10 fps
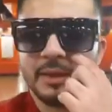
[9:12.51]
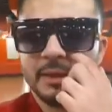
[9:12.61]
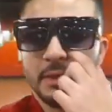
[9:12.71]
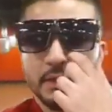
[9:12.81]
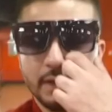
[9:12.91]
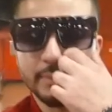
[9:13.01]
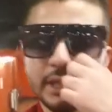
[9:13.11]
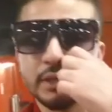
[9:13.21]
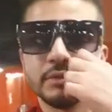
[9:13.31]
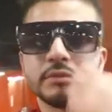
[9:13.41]
I
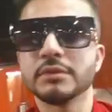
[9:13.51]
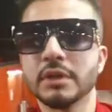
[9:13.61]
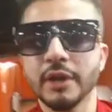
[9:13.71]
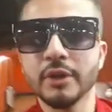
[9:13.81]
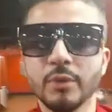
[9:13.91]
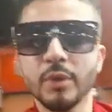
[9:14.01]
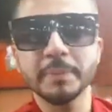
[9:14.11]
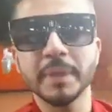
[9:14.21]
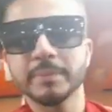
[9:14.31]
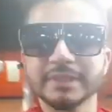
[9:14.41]
mean, I don't know
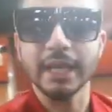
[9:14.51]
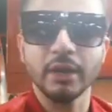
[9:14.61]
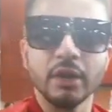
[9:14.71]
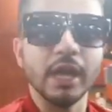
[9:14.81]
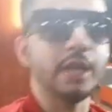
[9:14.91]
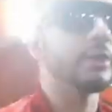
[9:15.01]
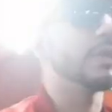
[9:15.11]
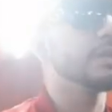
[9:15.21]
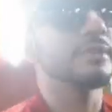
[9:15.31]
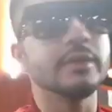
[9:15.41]
why people say, oh yeah, you this,